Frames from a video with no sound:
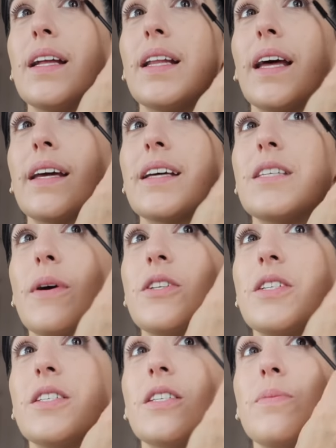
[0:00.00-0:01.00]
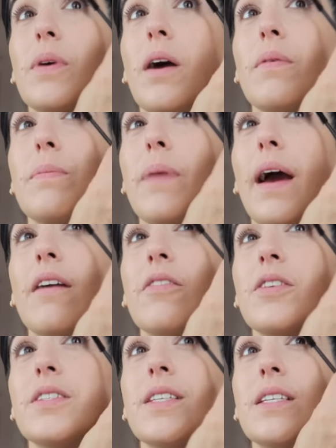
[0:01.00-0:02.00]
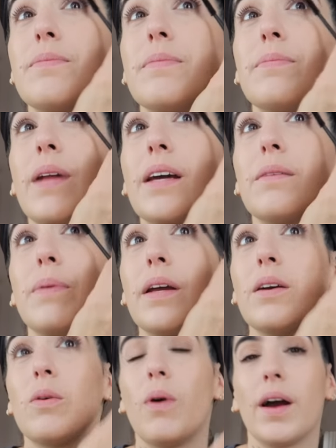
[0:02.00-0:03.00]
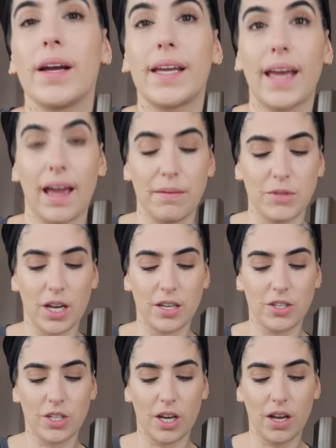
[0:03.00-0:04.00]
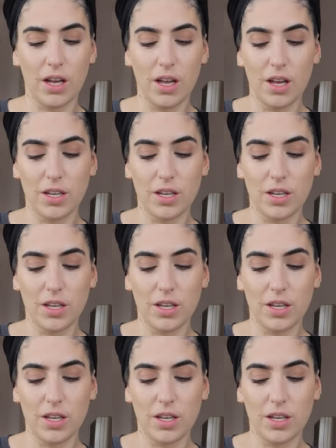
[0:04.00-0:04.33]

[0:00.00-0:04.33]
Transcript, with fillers: like especially since becoming parents it's like being quite a game changer